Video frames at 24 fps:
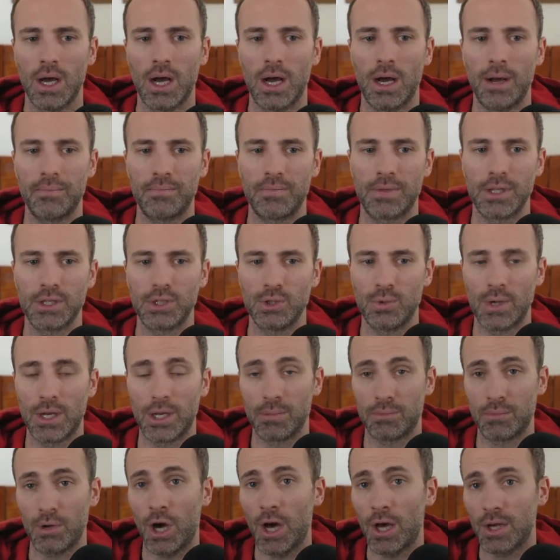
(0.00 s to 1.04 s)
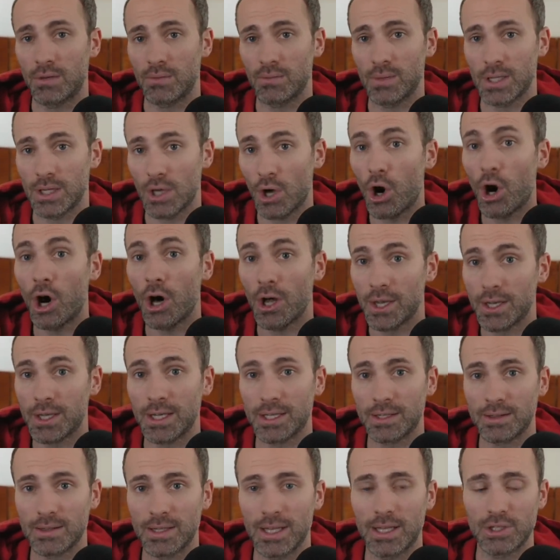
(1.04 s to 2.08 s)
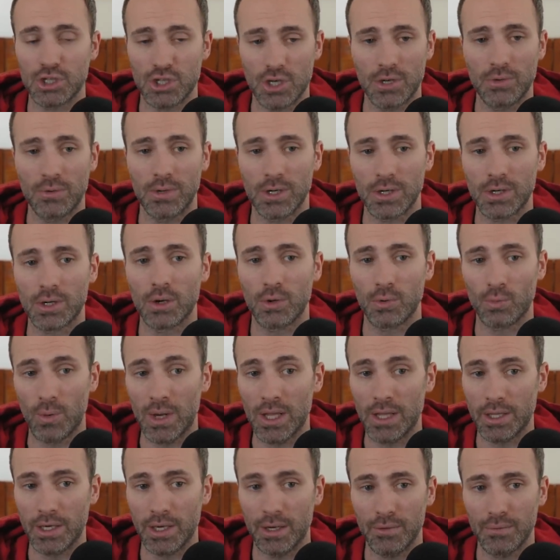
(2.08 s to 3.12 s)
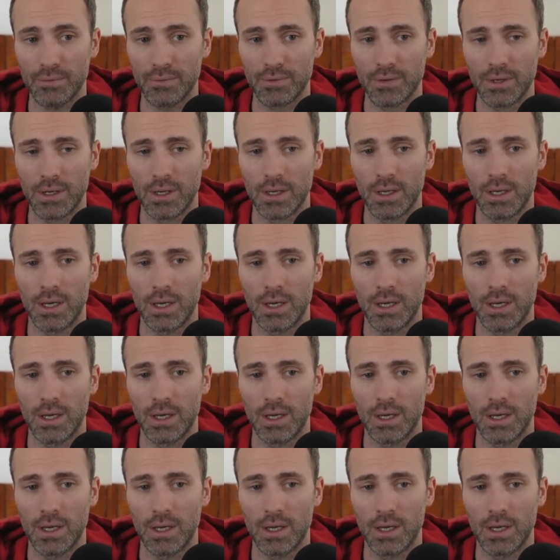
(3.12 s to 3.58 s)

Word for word: um, that you end up not really auditing that generated code well enough.